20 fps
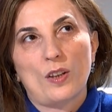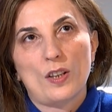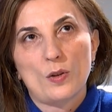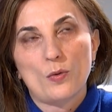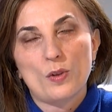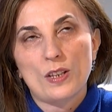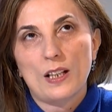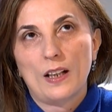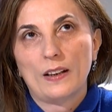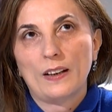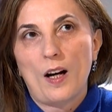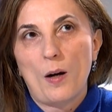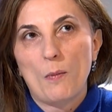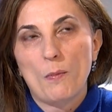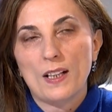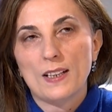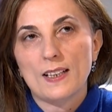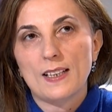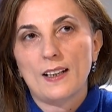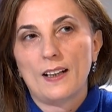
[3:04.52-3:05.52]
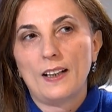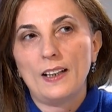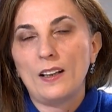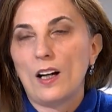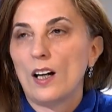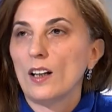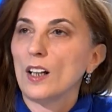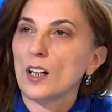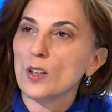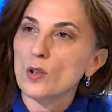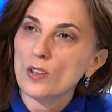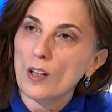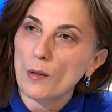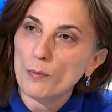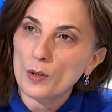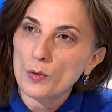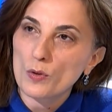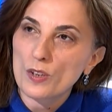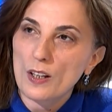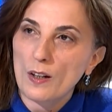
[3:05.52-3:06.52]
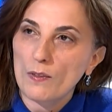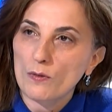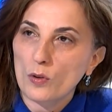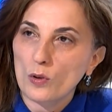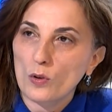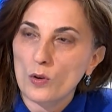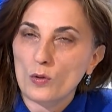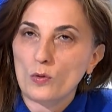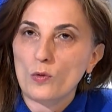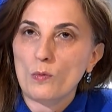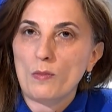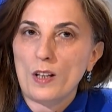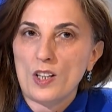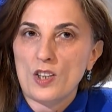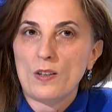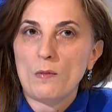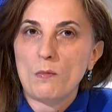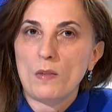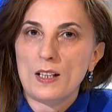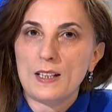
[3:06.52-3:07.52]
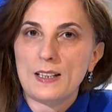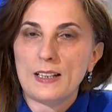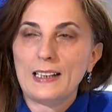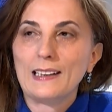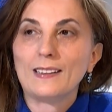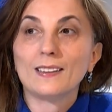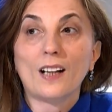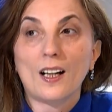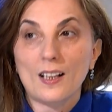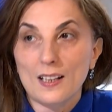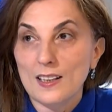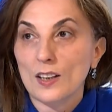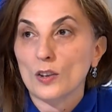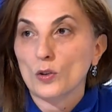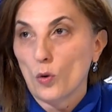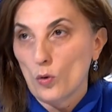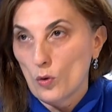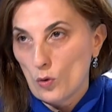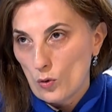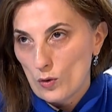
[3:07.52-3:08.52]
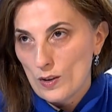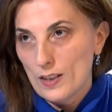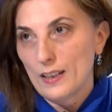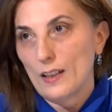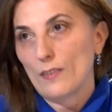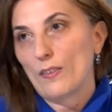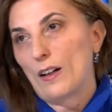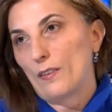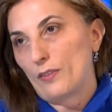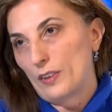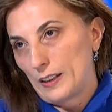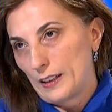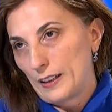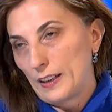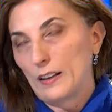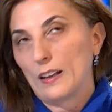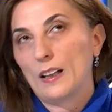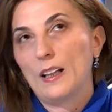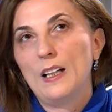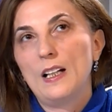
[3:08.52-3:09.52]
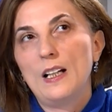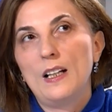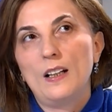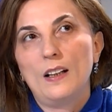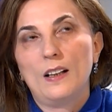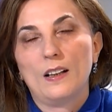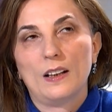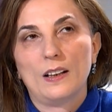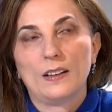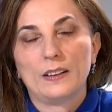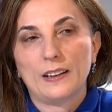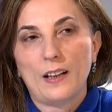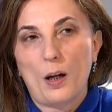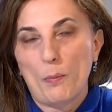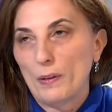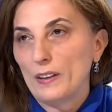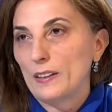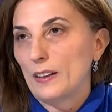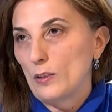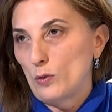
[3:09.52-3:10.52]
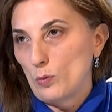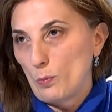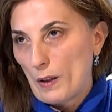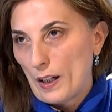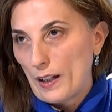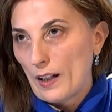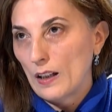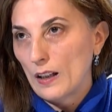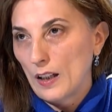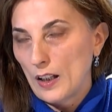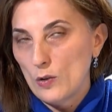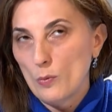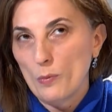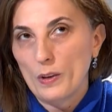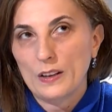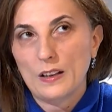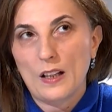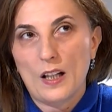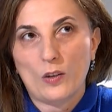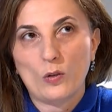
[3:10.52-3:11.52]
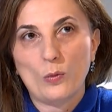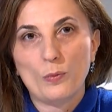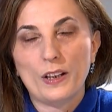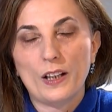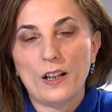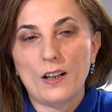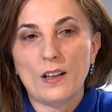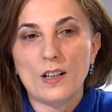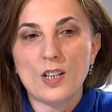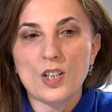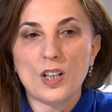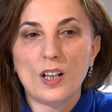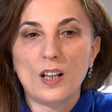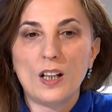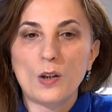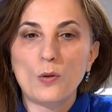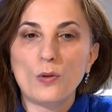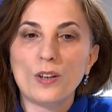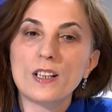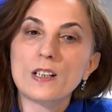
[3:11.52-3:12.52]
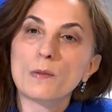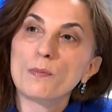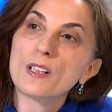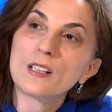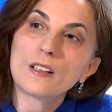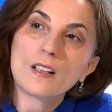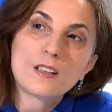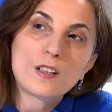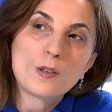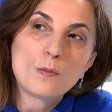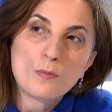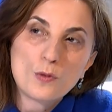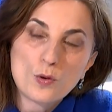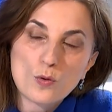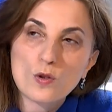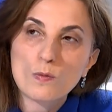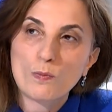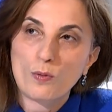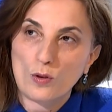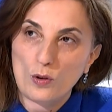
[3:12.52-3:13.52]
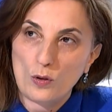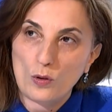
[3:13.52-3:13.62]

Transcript: owner is a person possessing 10% or more of the ownership shares. For other spheres of business, it is 20%.